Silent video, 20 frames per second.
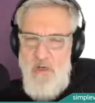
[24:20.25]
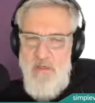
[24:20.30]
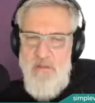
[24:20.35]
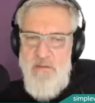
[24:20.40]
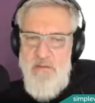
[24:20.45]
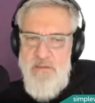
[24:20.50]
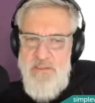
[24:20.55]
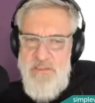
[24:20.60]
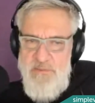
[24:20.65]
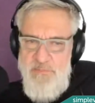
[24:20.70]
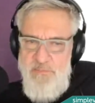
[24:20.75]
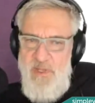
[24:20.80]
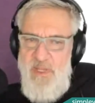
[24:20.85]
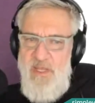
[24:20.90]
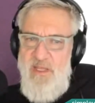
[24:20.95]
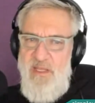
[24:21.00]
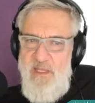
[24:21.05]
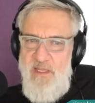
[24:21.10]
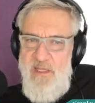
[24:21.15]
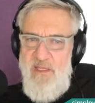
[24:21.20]

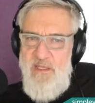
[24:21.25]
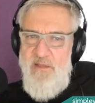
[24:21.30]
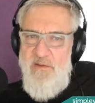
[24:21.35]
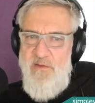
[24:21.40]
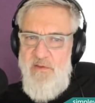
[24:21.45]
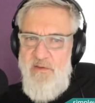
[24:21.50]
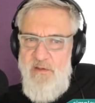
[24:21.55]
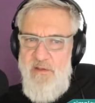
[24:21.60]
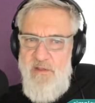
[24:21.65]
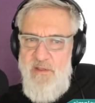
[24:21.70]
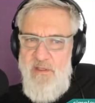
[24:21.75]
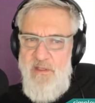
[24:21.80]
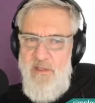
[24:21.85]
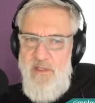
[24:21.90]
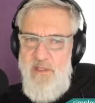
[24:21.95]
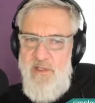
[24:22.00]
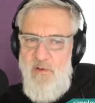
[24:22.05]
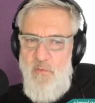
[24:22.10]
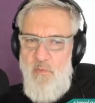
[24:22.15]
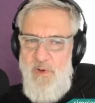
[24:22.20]
speaking
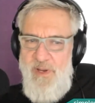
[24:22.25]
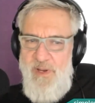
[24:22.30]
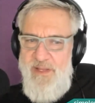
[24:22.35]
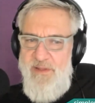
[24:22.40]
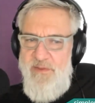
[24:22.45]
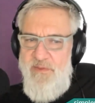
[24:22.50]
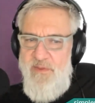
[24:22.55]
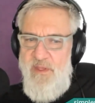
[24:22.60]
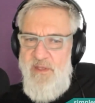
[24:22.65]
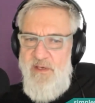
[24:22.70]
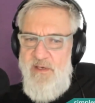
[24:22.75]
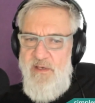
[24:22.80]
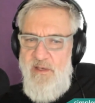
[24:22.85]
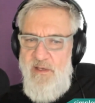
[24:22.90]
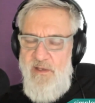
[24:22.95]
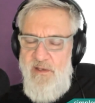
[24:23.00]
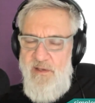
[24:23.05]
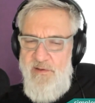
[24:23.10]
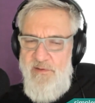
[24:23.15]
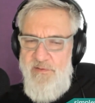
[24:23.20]
in a way that
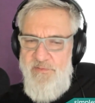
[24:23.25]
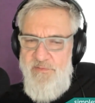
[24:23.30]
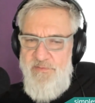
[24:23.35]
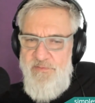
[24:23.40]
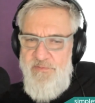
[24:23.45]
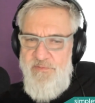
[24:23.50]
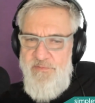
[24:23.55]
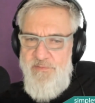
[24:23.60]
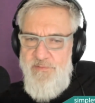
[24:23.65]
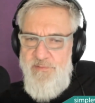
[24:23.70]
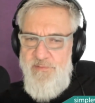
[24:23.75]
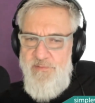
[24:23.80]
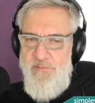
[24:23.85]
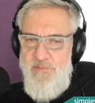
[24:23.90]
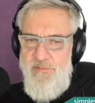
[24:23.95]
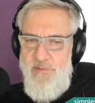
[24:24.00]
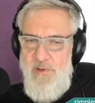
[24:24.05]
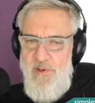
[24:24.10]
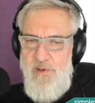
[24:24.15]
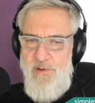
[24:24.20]
is
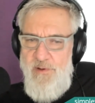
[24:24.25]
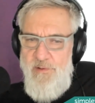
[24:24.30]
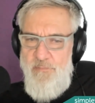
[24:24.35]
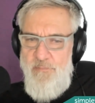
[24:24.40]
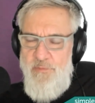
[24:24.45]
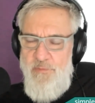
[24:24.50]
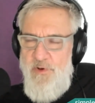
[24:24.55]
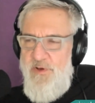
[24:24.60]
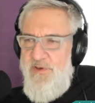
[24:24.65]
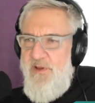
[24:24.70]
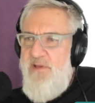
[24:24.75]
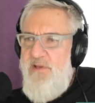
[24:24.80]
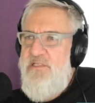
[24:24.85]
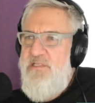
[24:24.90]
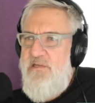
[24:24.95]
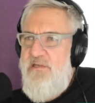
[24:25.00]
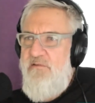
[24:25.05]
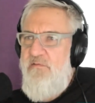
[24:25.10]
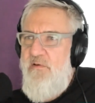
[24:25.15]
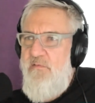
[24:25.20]

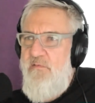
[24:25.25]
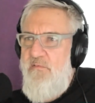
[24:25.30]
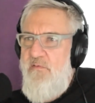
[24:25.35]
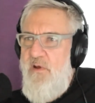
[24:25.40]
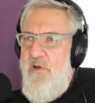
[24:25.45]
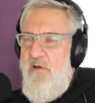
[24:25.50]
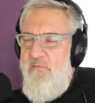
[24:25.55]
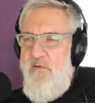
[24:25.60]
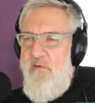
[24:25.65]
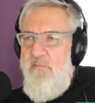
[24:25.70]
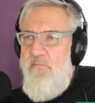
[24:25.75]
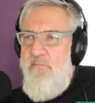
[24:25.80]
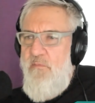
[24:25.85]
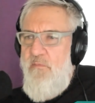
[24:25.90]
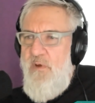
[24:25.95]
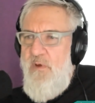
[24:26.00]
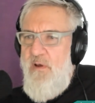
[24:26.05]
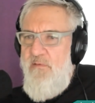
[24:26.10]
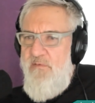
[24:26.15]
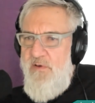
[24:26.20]
predictive of
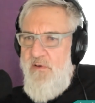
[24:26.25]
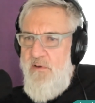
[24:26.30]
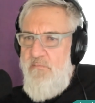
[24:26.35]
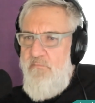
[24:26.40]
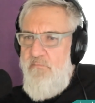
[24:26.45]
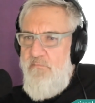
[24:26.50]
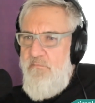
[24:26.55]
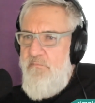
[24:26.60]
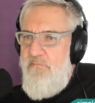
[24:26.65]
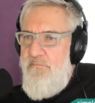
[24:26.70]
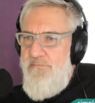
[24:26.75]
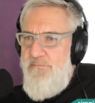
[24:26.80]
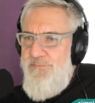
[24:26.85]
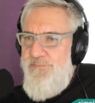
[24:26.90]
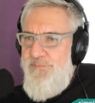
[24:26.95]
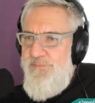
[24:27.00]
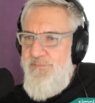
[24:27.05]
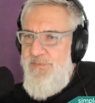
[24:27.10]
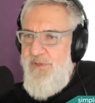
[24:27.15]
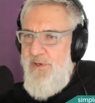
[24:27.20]
a,
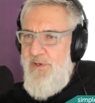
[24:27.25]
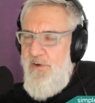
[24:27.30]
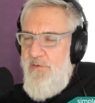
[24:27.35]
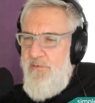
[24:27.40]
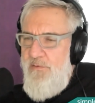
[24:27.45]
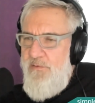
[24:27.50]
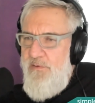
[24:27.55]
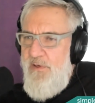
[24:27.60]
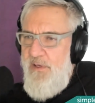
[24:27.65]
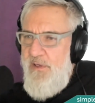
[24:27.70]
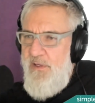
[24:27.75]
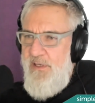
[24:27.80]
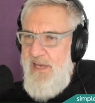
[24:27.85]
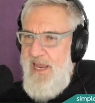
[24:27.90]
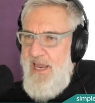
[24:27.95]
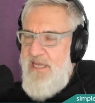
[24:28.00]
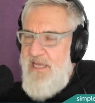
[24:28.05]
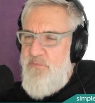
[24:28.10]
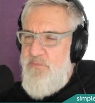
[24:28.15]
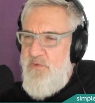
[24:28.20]
you know, an
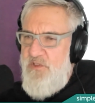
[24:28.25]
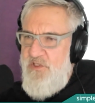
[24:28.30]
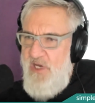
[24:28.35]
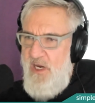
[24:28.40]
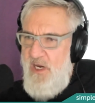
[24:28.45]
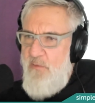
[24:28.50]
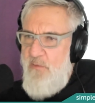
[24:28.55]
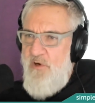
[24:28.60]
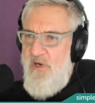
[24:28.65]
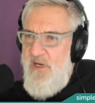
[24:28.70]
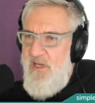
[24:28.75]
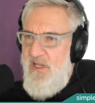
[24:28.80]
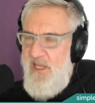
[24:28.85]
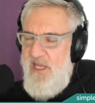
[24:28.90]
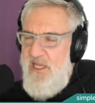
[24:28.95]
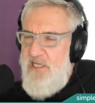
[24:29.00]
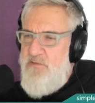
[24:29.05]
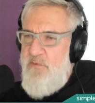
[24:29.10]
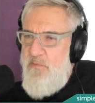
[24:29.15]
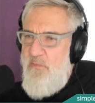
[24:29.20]
Aspen Chamber
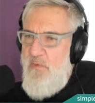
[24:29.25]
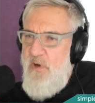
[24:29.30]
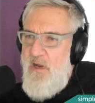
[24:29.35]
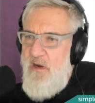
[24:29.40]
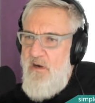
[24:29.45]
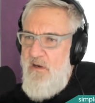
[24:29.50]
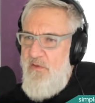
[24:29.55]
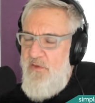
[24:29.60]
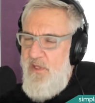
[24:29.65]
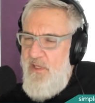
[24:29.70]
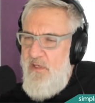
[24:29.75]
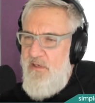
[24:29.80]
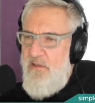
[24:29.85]
engagement model that